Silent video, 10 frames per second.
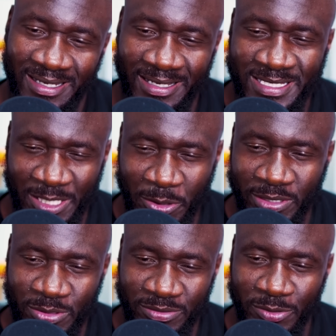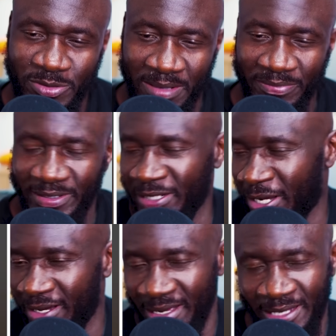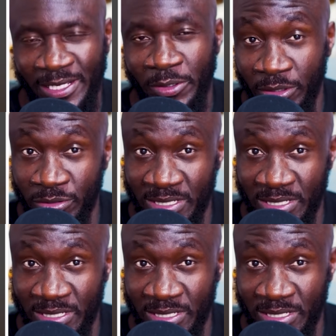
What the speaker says: Is he going to do something? No. Are they going to do